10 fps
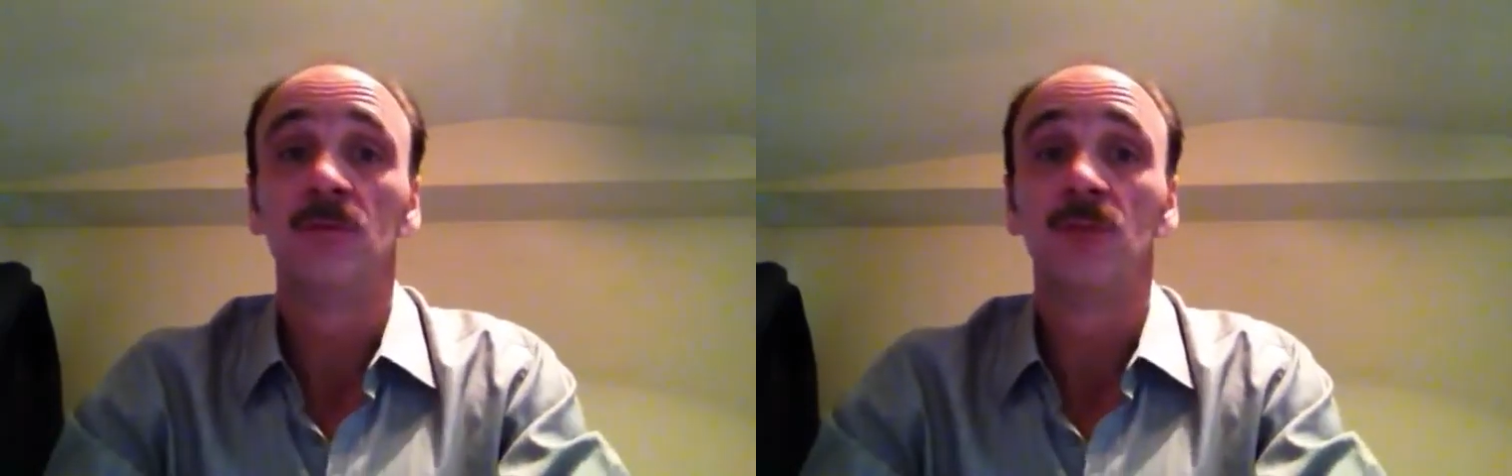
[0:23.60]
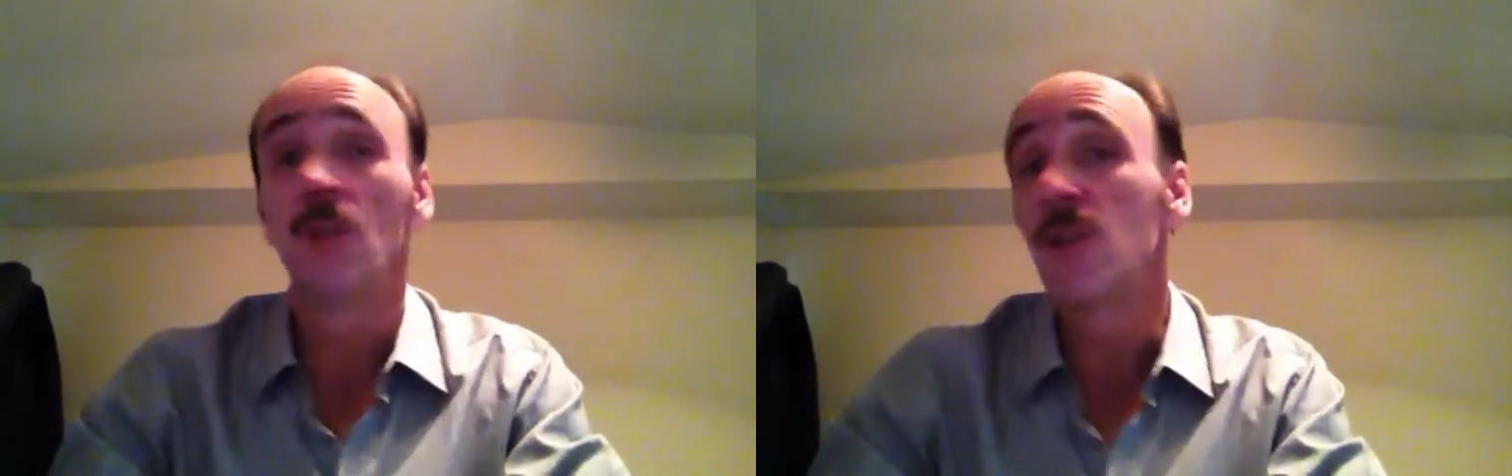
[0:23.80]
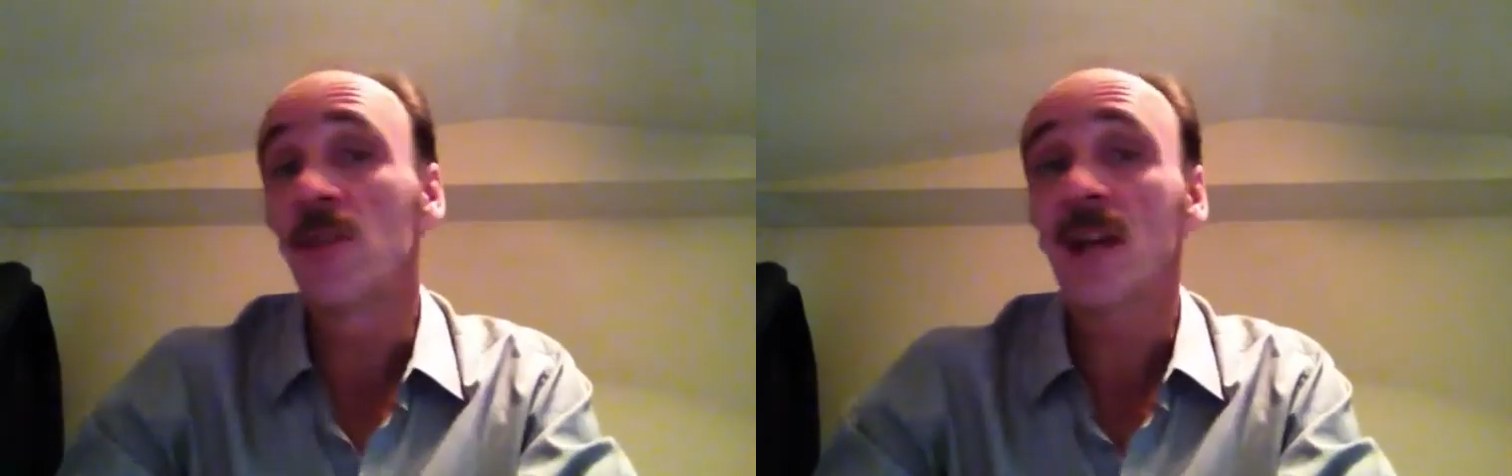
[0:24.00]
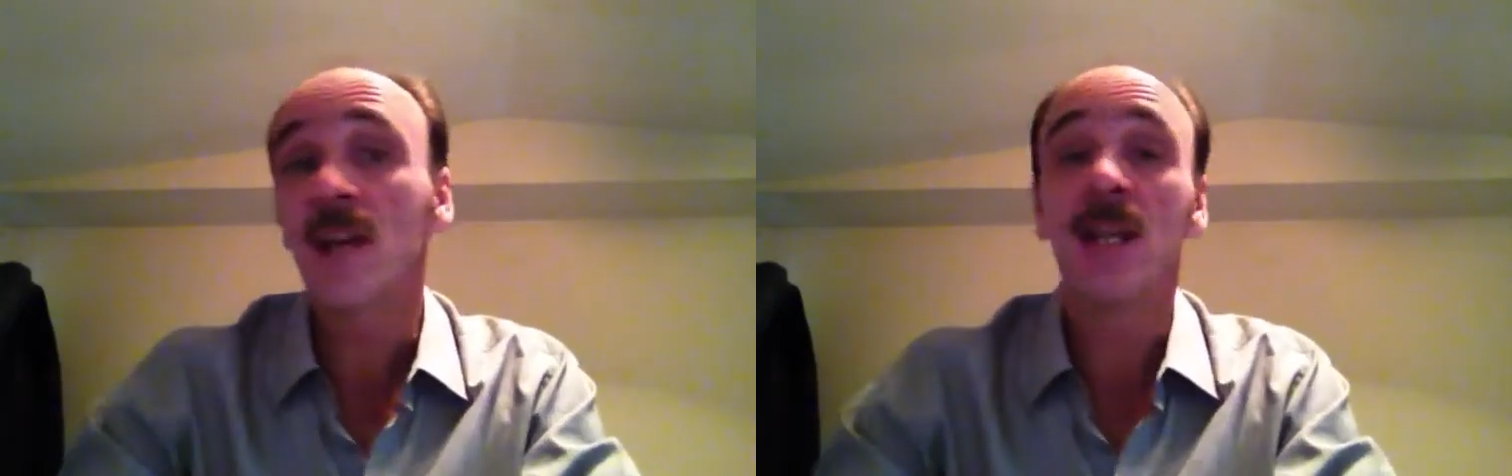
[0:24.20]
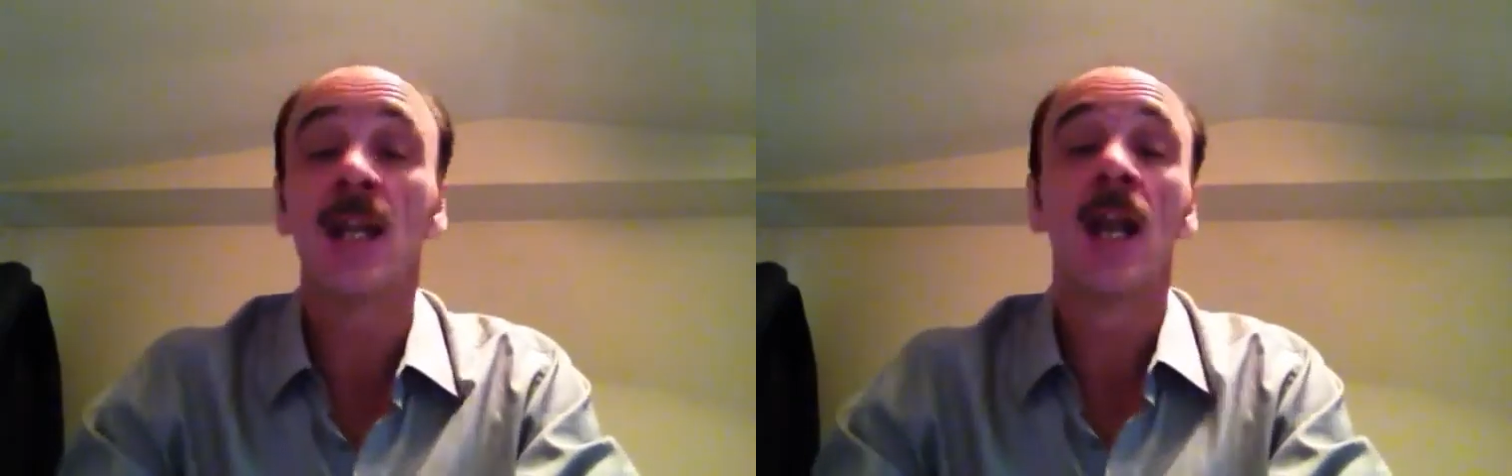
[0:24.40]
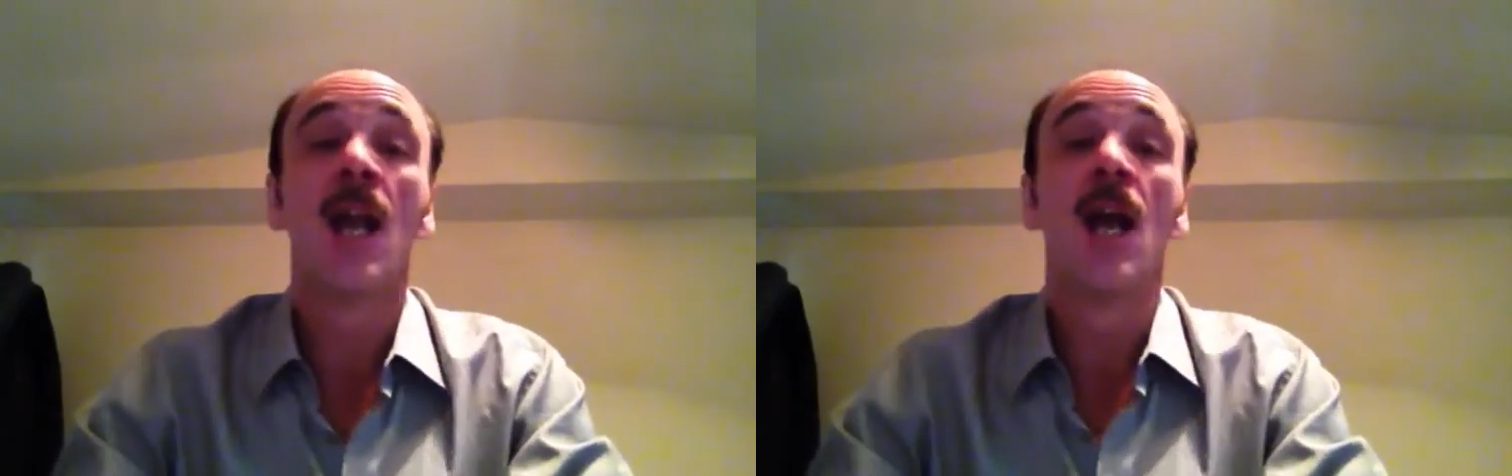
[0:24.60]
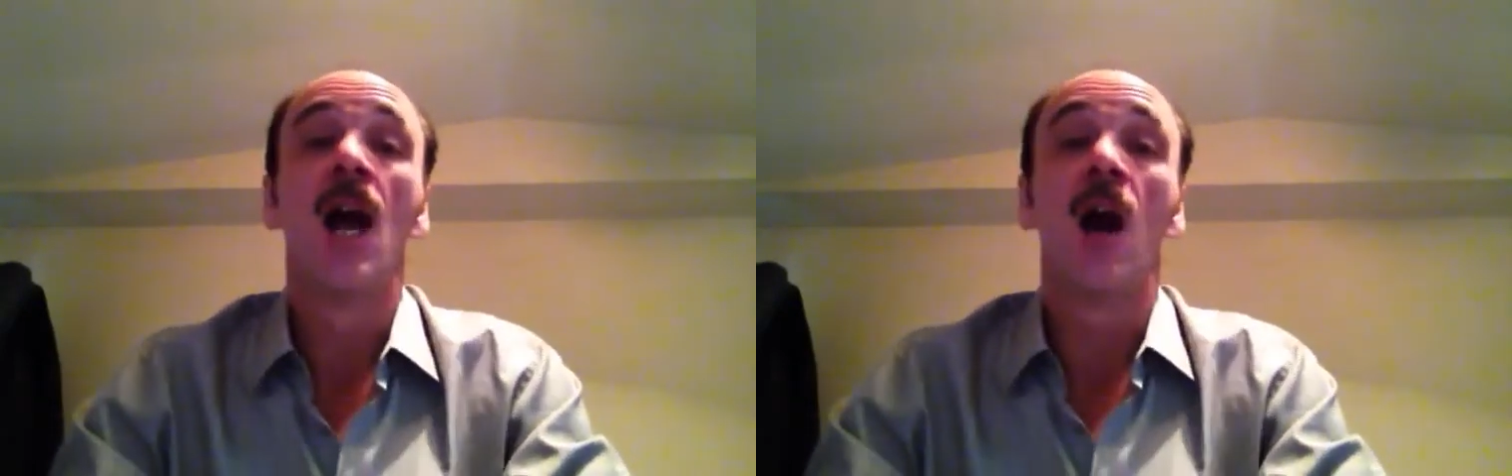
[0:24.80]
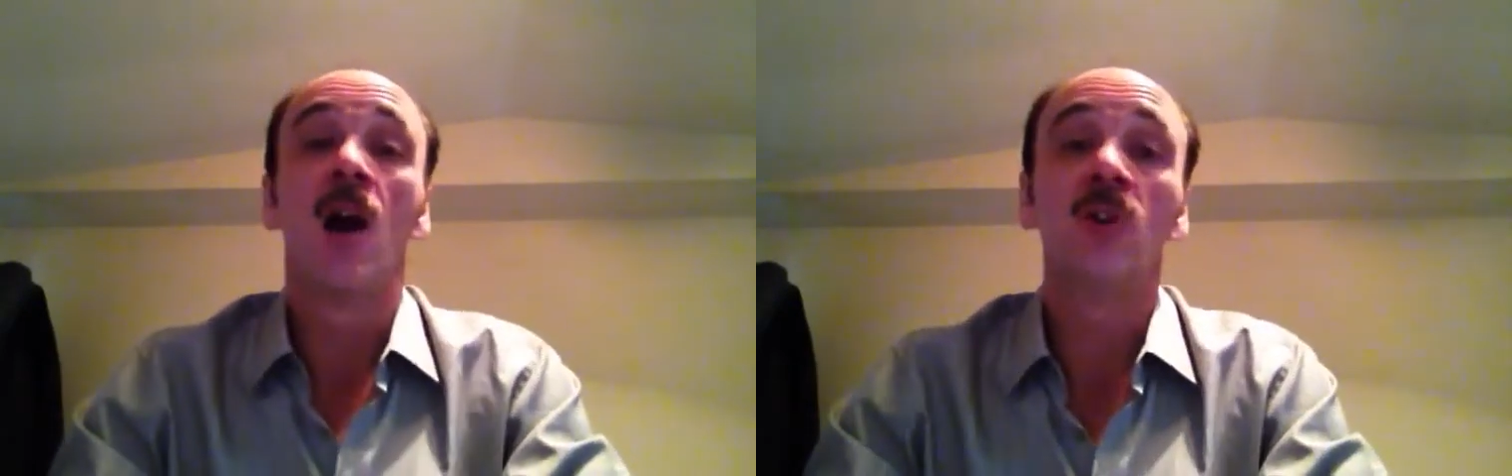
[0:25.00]
do your thing.
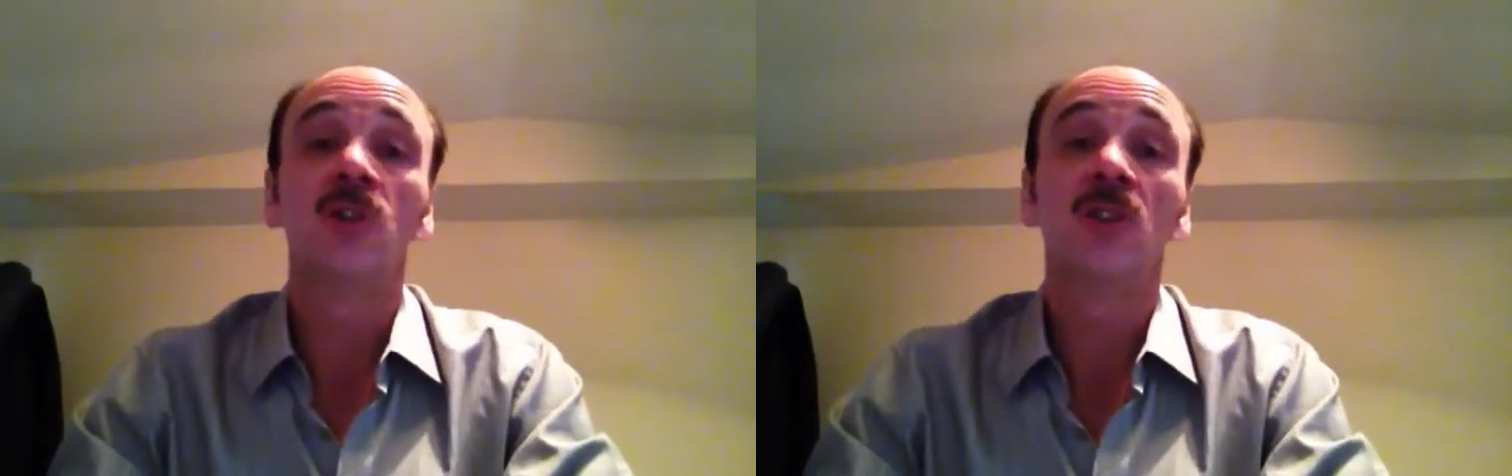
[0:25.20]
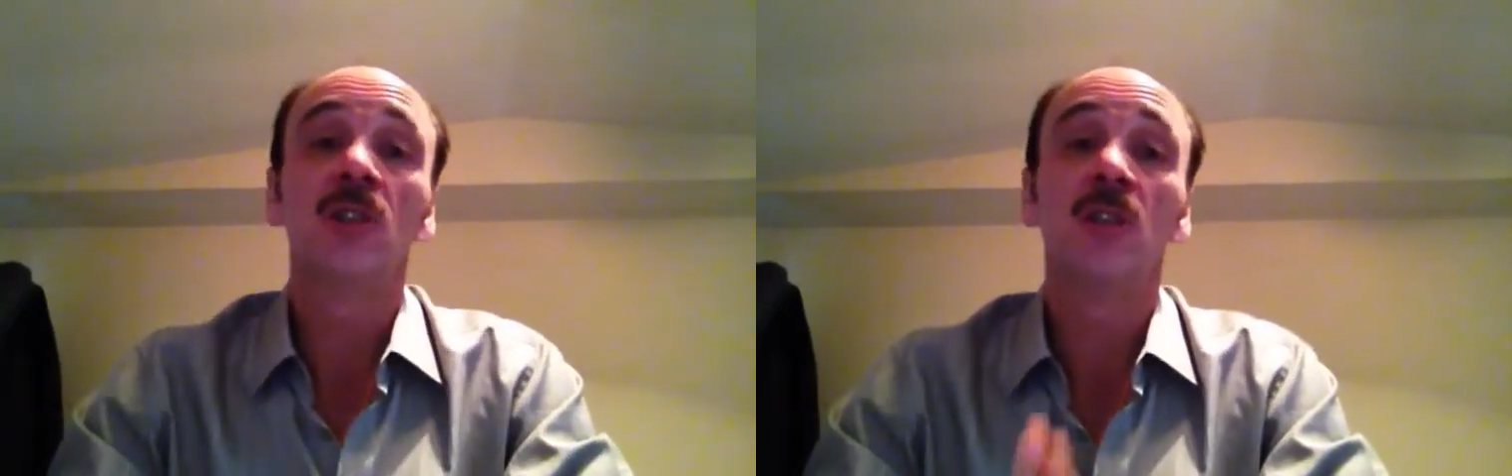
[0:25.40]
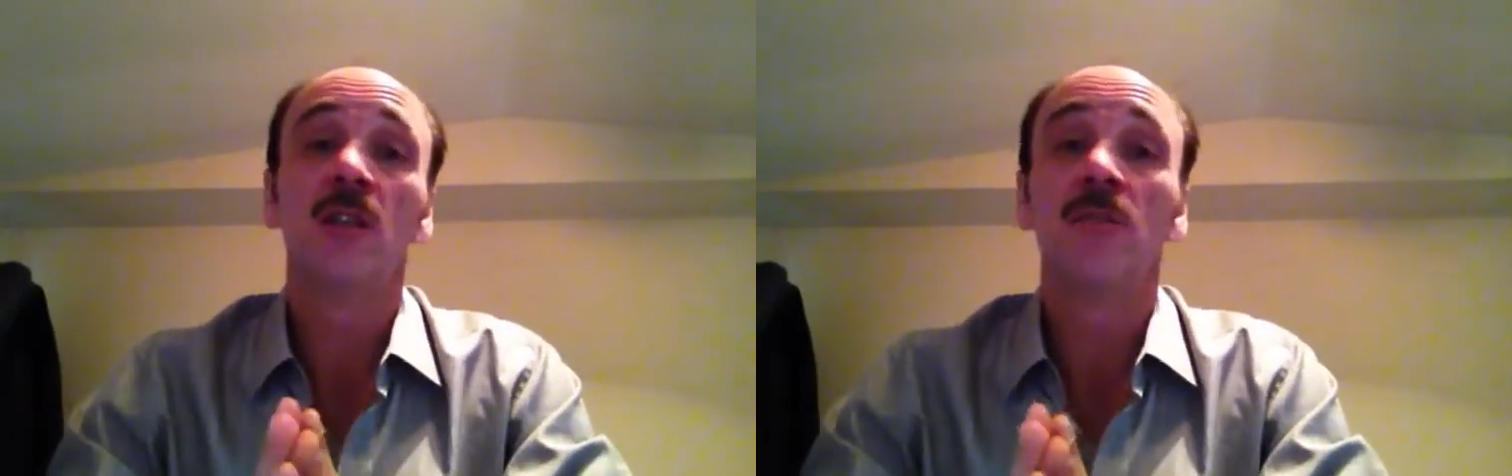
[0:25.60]
Also,